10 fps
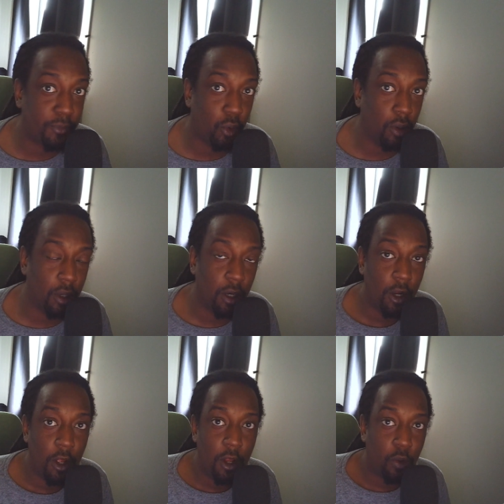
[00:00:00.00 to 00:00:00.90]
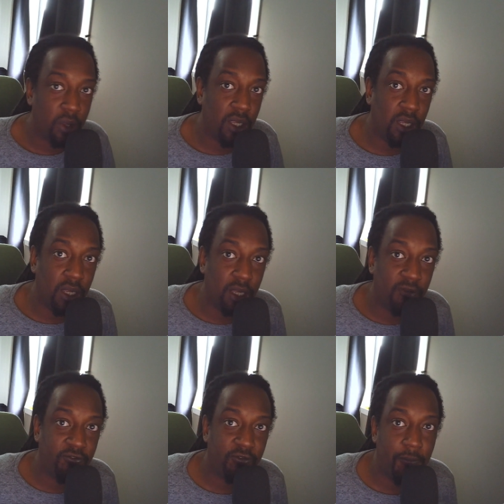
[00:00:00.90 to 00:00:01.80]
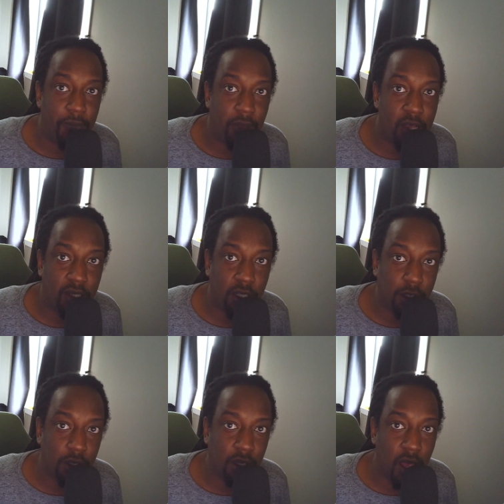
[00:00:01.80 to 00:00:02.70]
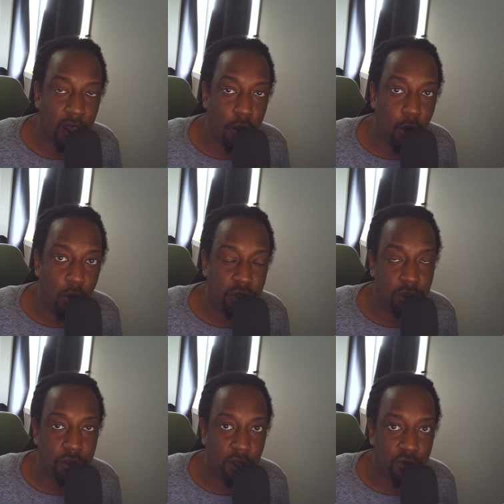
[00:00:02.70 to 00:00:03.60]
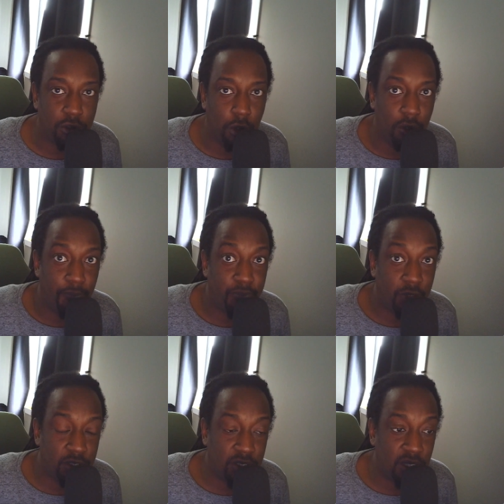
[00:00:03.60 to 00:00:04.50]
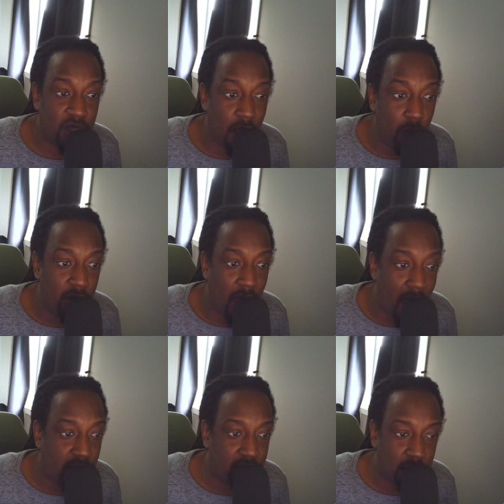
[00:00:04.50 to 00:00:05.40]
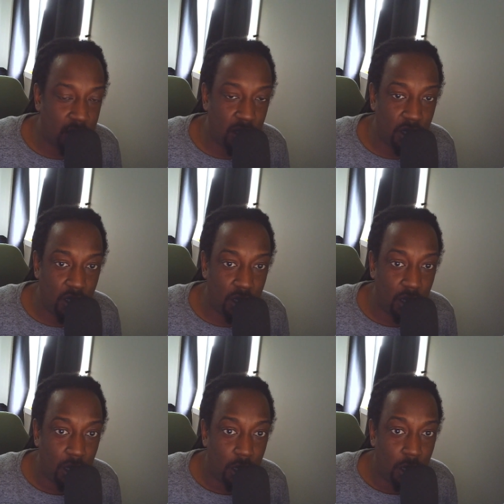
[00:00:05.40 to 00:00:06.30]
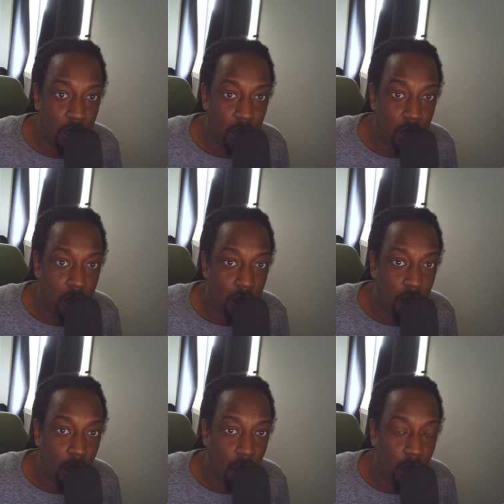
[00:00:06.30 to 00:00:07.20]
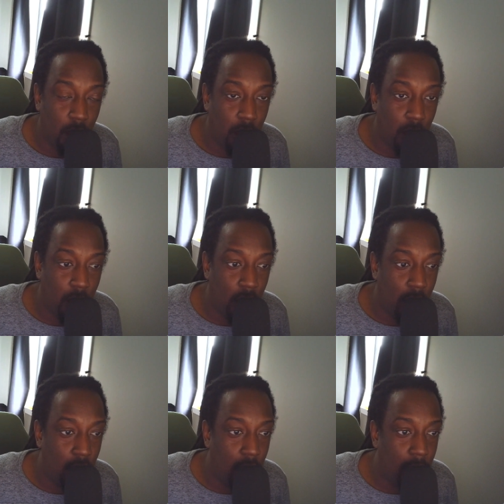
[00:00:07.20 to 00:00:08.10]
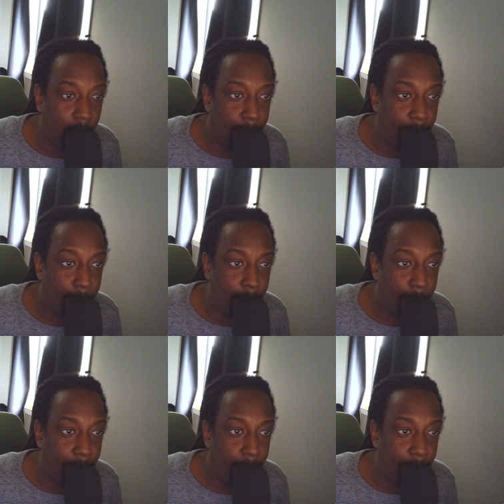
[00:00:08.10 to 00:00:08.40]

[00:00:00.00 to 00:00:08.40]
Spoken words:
or we letting like goals and stuff. So to see that we actually uh,